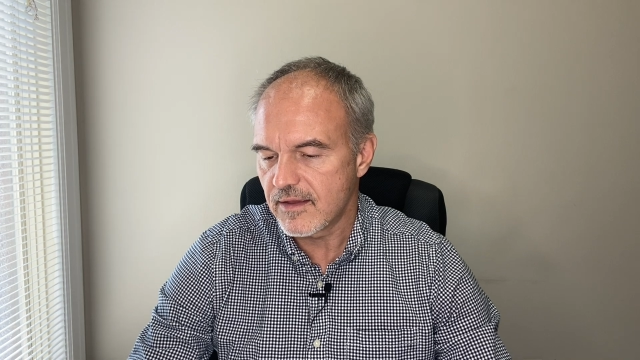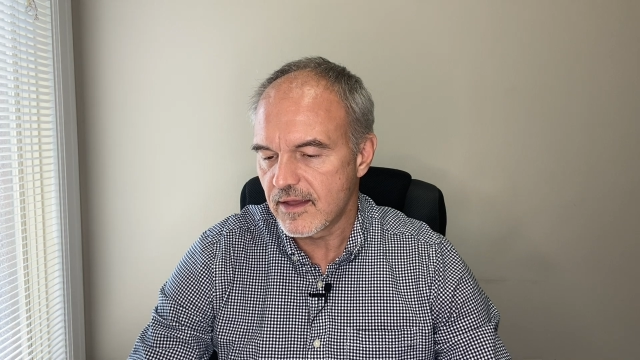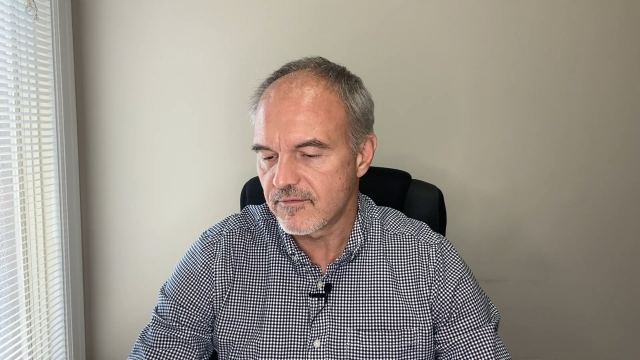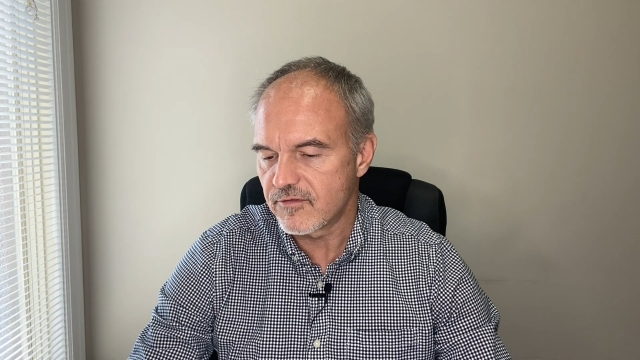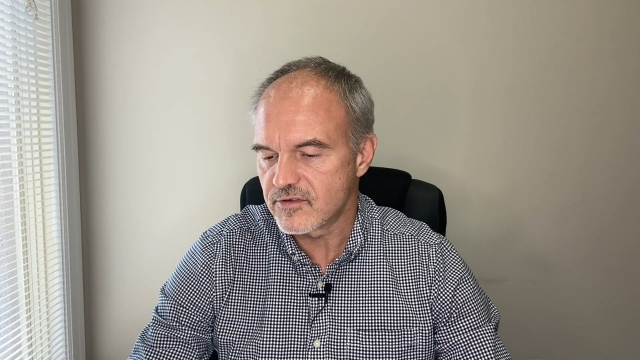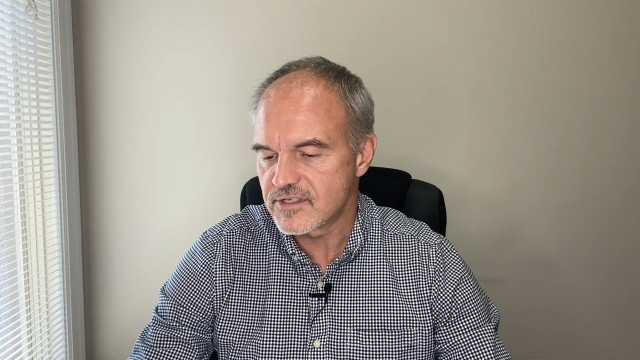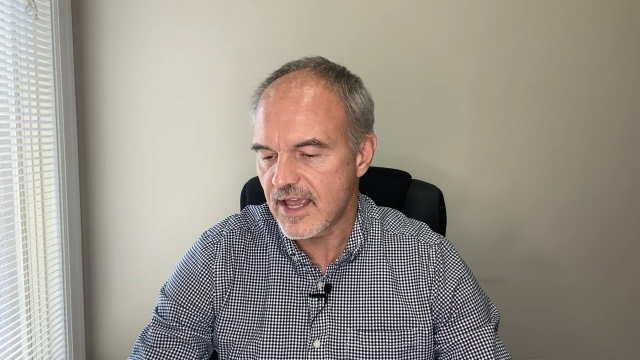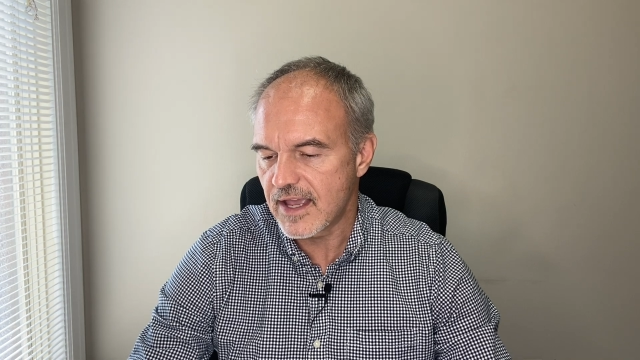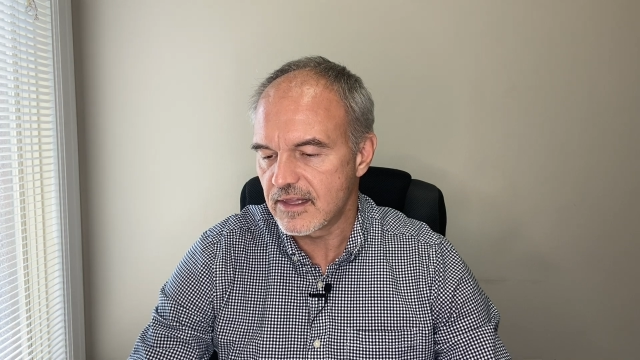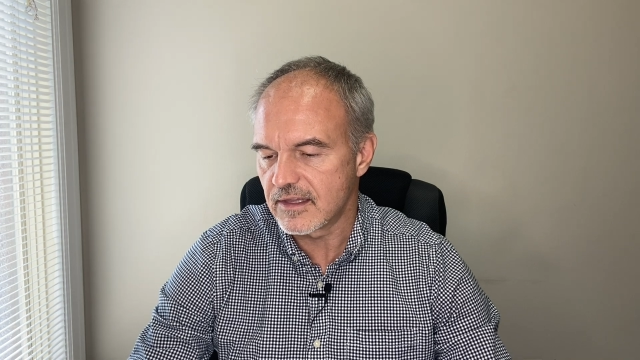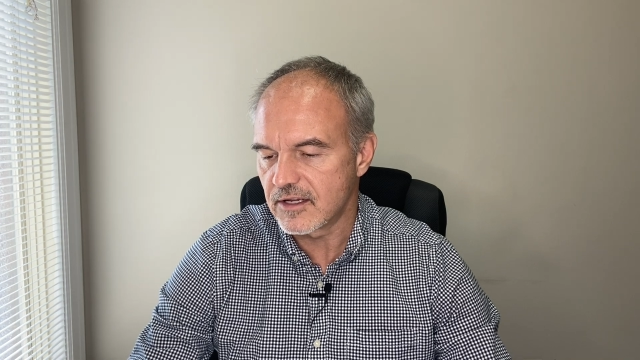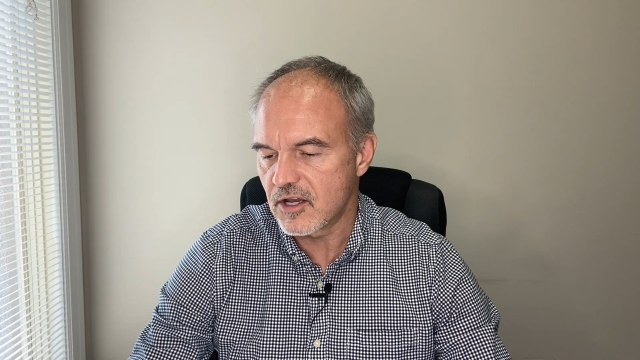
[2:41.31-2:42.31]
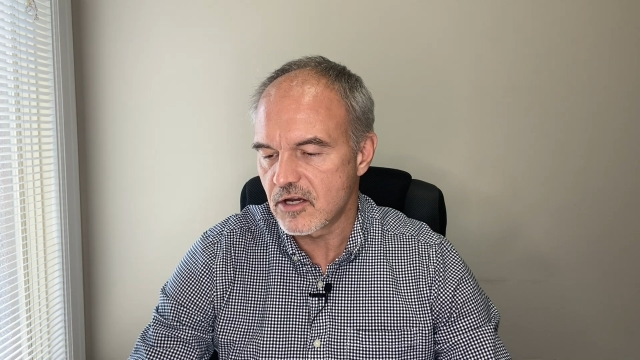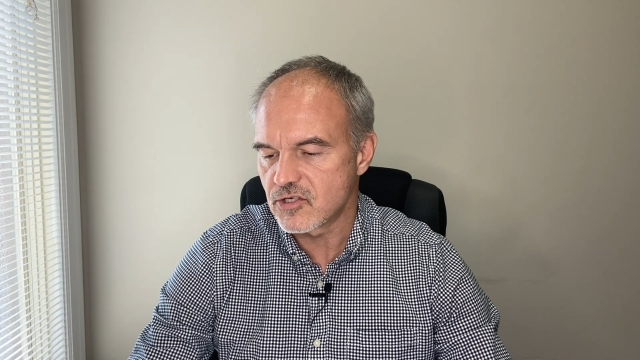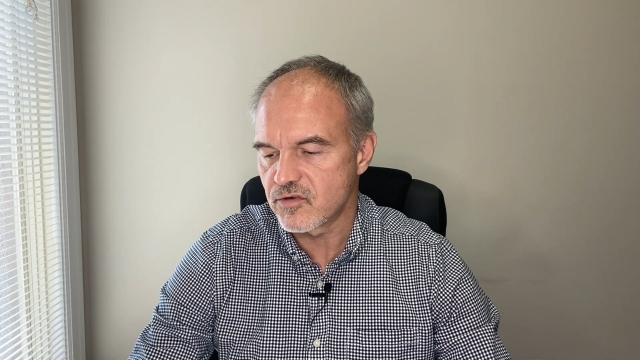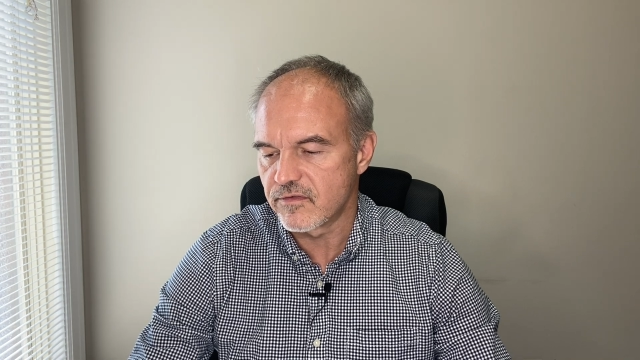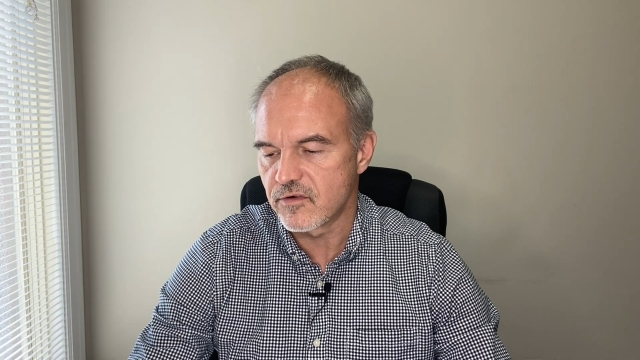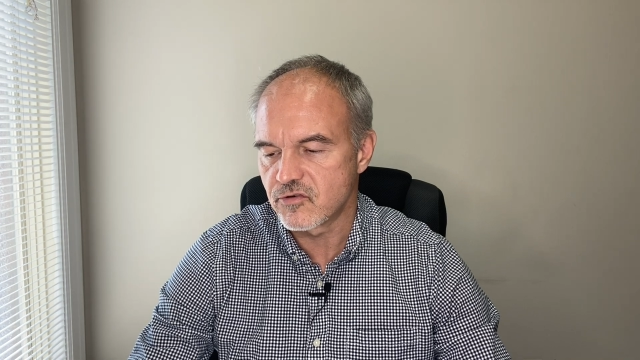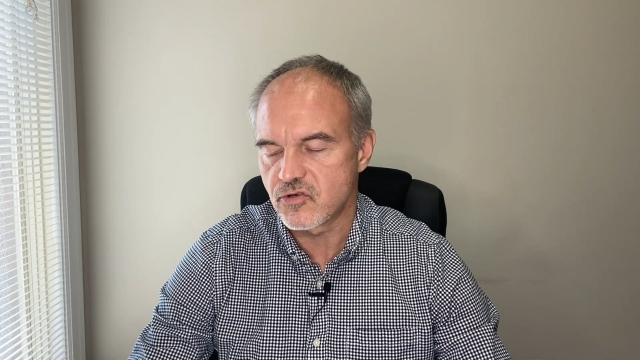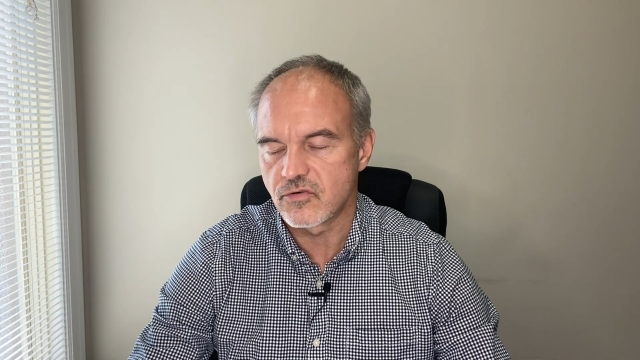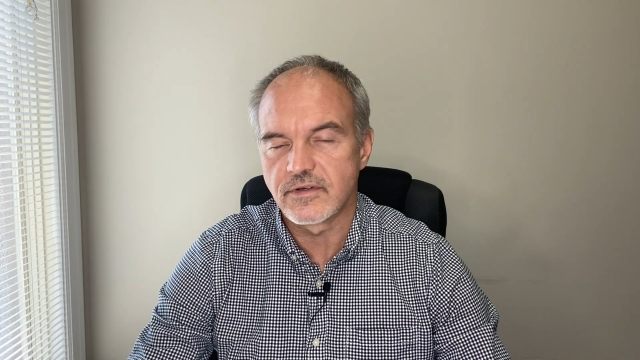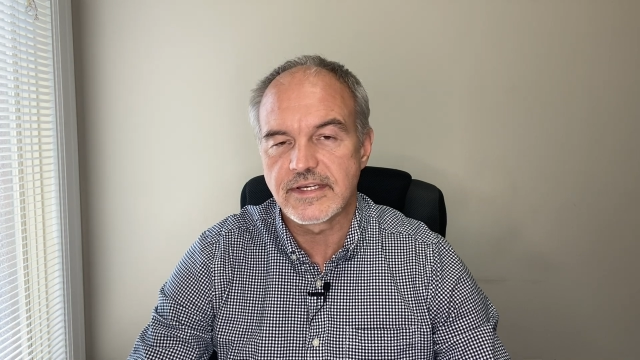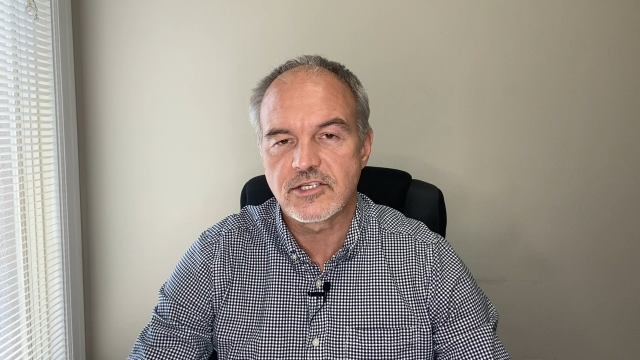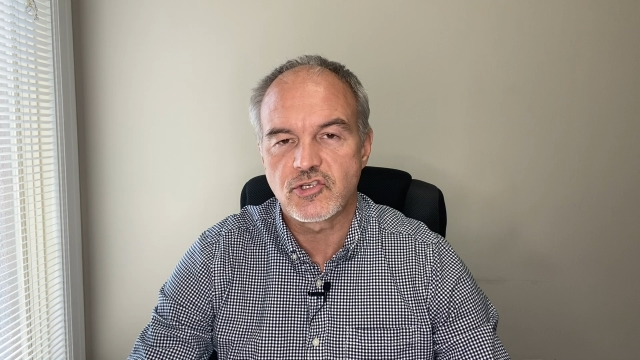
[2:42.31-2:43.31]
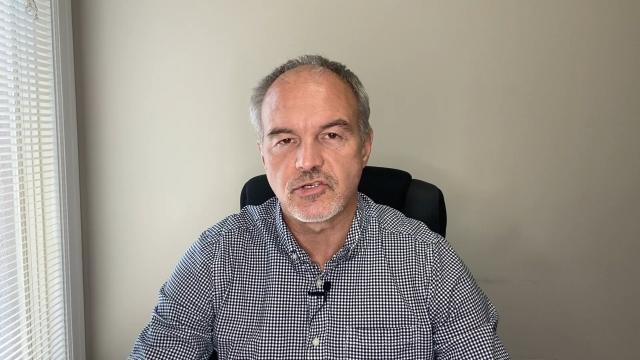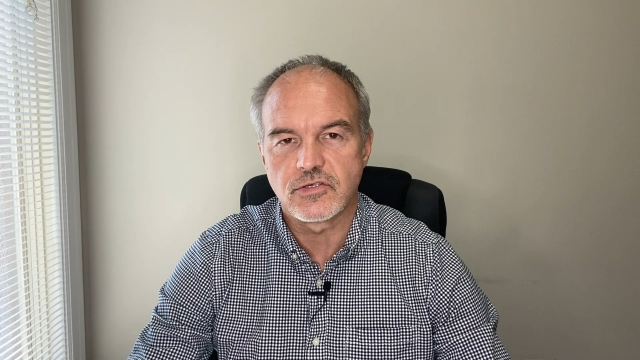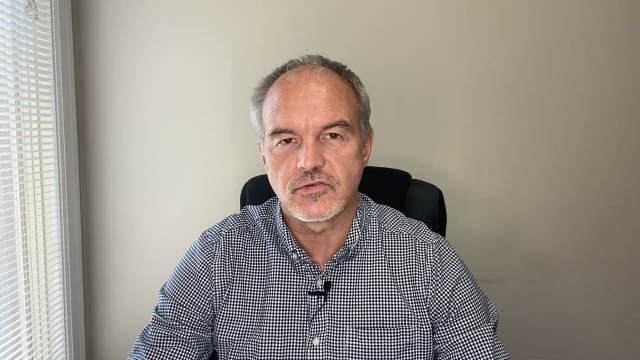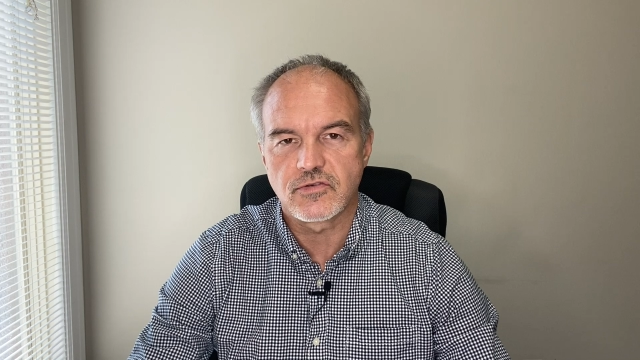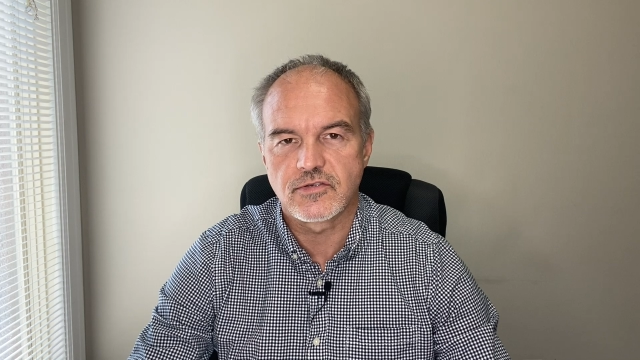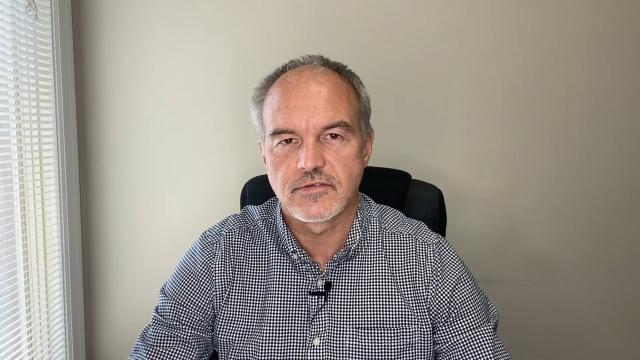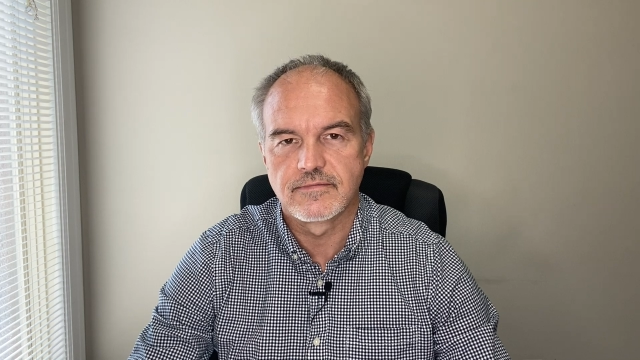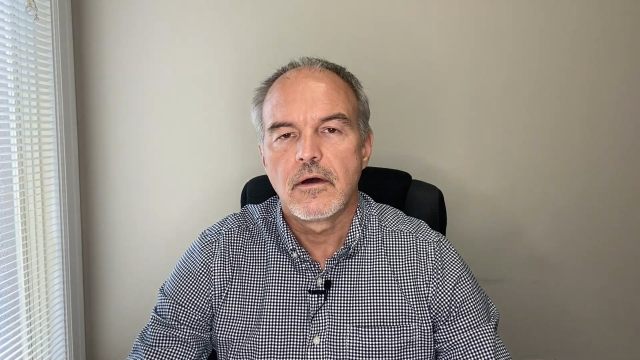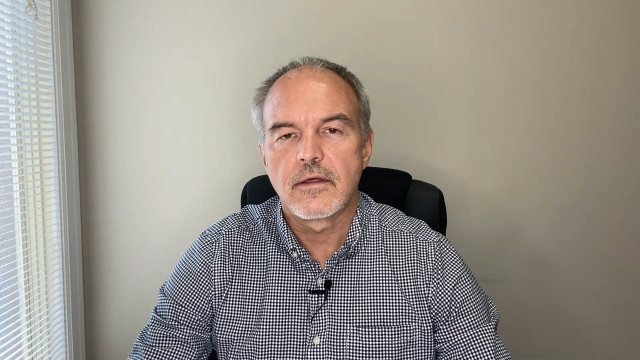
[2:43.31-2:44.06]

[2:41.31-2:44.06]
and for tackling controversial issues.